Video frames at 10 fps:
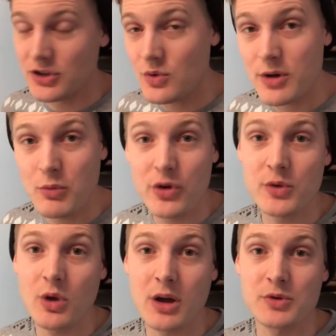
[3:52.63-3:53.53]
You are more
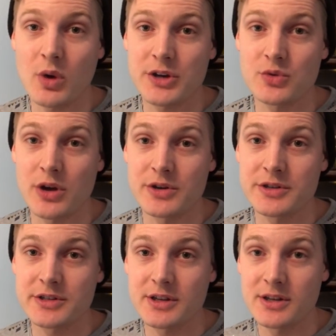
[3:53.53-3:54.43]
than welcome to watch
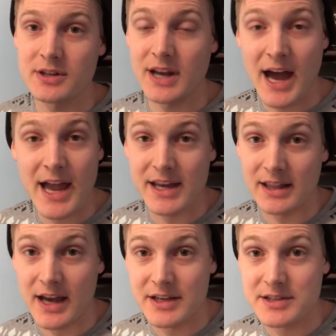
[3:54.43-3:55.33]
runners that I
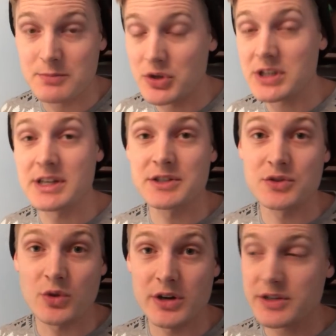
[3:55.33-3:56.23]
analyze, mostly
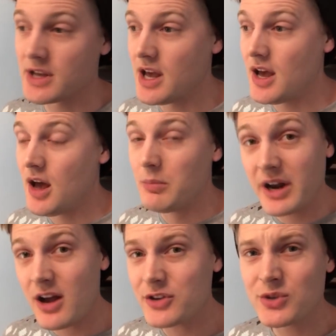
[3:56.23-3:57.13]
distance runners,
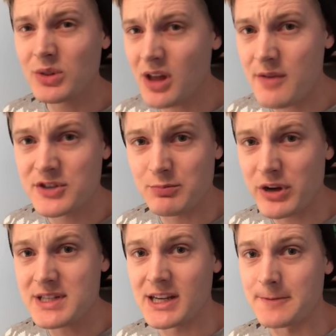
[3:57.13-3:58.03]
but I also love
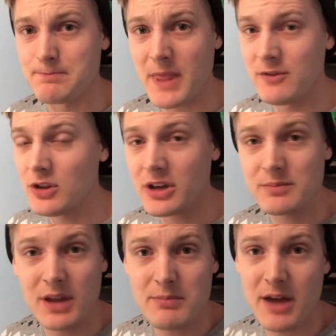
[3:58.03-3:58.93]
sprinting. If you look
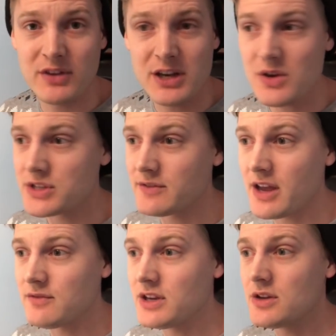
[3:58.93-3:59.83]
at my videos, I've
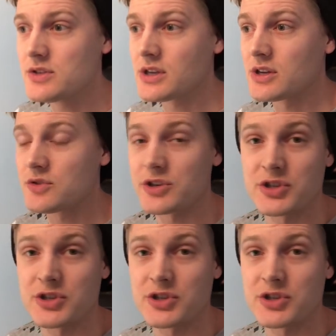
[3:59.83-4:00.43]
got videos on